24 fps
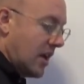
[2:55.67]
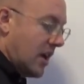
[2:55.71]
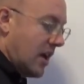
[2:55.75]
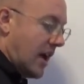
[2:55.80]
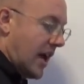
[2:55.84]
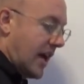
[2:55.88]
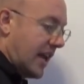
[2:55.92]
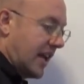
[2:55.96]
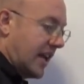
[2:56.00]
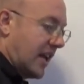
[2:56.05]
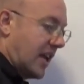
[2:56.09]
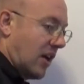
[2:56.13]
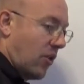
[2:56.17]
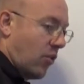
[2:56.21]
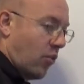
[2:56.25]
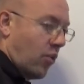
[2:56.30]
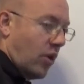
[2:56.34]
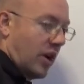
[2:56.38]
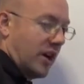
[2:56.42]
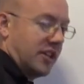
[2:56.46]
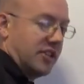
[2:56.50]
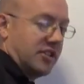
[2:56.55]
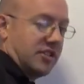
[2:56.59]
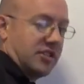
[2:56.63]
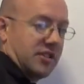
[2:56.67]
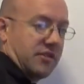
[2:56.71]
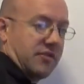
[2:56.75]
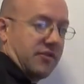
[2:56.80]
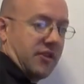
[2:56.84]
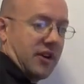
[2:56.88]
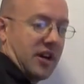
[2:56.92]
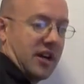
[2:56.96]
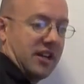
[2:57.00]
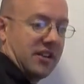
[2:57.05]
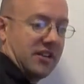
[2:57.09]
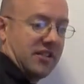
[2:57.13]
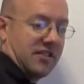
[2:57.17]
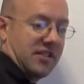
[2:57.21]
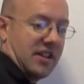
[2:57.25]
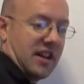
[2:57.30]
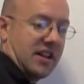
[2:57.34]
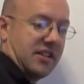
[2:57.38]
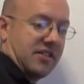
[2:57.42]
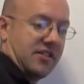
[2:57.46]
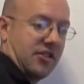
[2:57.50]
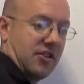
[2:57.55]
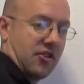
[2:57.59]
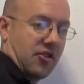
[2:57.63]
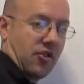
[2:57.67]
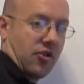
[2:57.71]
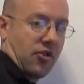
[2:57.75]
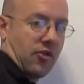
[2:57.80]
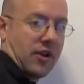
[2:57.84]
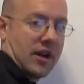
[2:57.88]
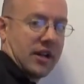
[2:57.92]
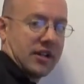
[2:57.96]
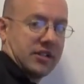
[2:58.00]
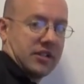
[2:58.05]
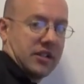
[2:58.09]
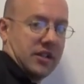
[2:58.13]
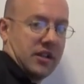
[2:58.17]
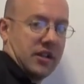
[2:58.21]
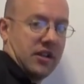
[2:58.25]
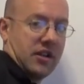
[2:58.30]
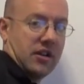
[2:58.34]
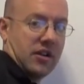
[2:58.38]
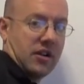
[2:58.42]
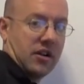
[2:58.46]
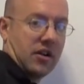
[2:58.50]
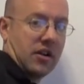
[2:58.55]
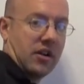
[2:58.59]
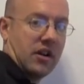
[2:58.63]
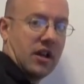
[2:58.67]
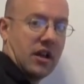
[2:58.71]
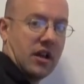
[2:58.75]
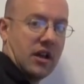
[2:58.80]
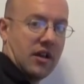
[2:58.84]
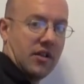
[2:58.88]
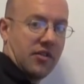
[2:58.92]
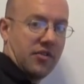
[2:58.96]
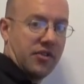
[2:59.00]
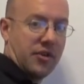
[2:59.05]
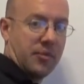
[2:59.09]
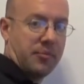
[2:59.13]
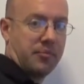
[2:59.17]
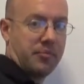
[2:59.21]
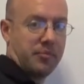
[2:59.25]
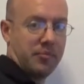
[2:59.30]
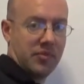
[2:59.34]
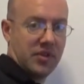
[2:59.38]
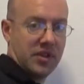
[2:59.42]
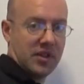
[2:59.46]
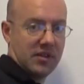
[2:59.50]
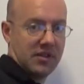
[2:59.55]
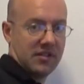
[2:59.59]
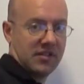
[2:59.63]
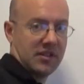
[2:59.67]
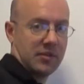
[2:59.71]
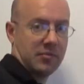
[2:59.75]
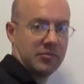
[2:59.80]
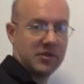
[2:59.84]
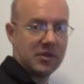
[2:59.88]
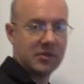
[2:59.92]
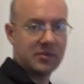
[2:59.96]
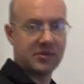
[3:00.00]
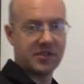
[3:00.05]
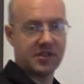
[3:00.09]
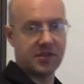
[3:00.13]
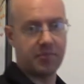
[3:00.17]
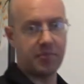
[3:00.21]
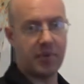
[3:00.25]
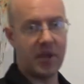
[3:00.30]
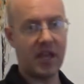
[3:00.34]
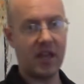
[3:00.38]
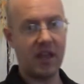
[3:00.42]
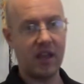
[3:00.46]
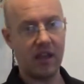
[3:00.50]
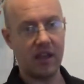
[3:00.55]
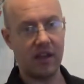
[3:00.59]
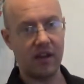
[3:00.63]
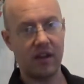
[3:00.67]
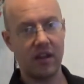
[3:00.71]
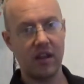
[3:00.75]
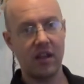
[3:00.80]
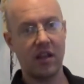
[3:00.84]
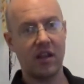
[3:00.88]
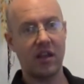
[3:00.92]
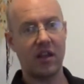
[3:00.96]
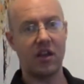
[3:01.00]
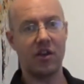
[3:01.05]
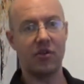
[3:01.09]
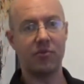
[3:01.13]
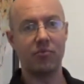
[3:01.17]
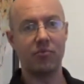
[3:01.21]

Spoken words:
And again, what you should find is as you're correcting here, the symptoms, the pain, it